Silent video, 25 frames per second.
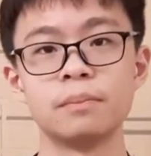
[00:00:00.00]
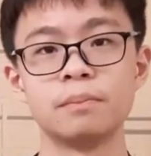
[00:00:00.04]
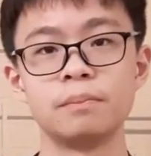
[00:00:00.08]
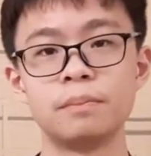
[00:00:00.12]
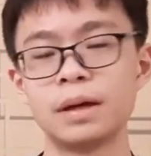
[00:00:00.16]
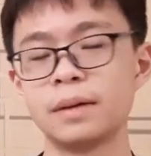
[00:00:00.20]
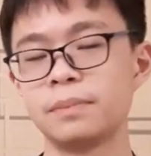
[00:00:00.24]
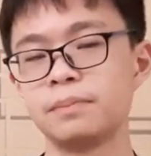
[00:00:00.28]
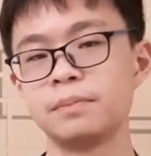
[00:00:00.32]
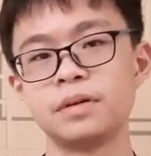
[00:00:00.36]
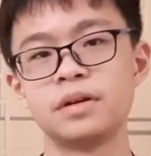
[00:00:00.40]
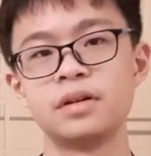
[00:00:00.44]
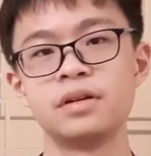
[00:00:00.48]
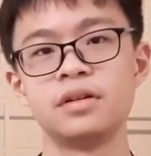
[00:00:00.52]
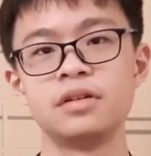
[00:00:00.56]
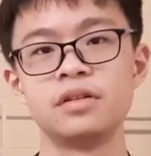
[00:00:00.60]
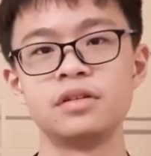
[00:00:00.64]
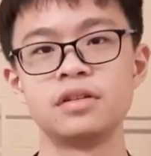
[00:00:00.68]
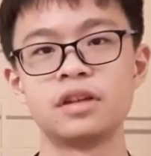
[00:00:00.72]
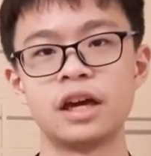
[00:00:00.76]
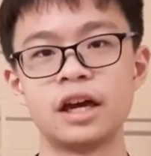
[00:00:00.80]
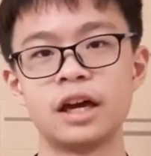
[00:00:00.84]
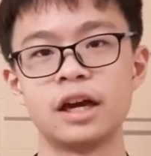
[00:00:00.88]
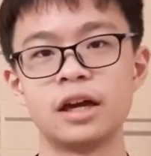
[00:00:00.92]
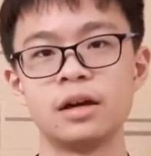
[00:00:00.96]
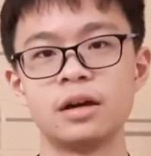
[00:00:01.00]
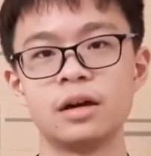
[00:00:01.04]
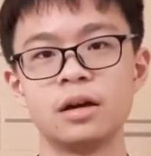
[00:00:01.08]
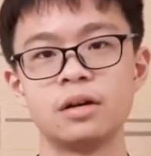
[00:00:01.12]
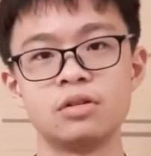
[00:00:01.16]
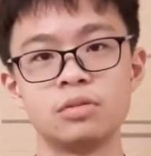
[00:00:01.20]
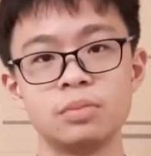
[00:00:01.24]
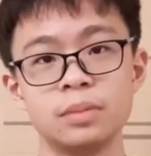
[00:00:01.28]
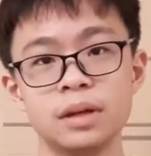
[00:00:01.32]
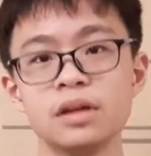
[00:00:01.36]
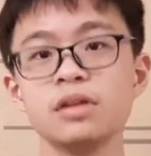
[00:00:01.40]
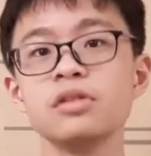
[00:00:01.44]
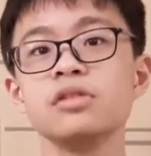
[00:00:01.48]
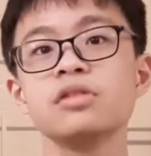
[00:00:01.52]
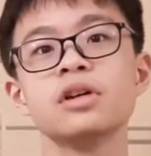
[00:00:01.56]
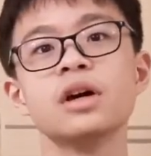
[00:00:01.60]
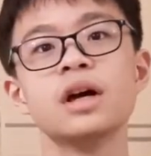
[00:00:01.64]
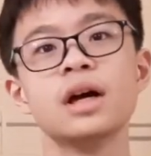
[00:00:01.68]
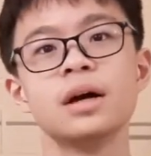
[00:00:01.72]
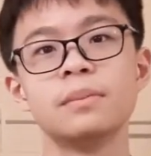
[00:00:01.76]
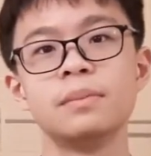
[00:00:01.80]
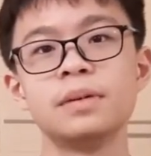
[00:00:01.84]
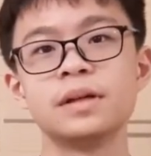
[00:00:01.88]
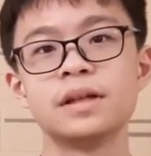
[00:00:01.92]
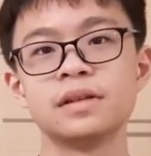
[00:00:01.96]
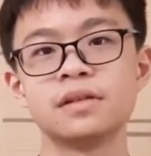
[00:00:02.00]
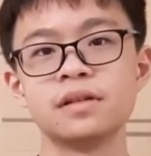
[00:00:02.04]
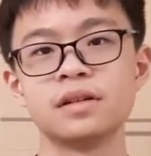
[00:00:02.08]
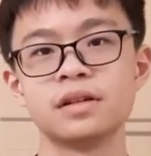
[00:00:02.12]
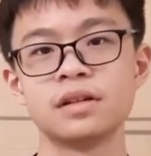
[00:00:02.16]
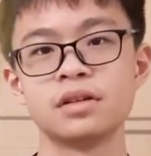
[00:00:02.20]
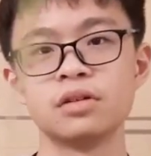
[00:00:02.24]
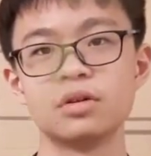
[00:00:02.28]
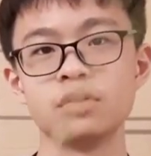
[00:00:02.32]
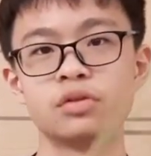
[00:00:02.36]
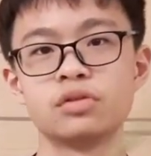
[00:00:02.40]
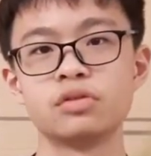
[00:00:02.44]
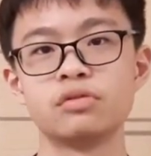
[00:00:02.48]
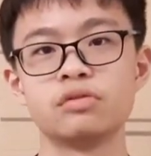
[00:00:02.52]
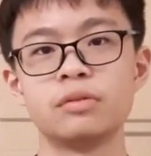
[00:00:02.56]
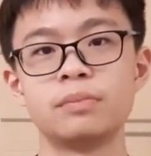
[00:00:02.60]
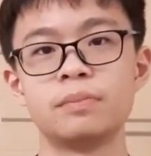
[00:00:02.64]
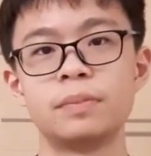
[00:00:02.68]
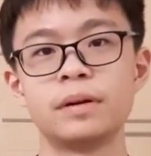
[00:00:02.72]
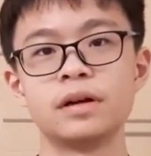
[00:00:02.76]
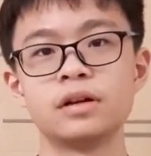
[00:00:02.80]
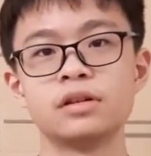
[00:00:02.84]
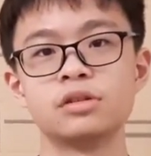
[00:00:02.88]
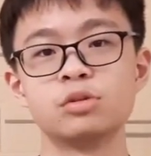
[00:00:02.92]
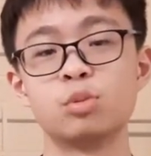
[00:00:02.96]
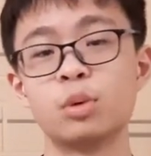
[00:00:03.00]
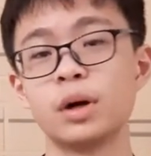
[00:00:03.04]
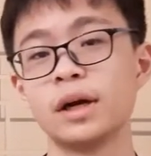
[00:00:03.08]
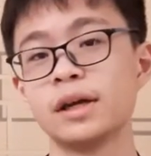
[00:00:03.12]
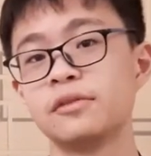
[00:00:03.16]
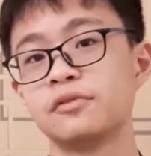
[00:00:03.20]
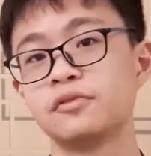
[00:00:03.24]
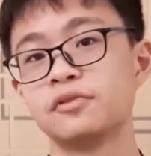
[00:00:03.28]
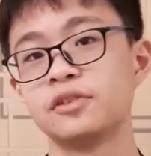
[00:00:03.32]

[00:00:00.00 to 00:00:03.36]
peppers and tomatoes because it can also repel white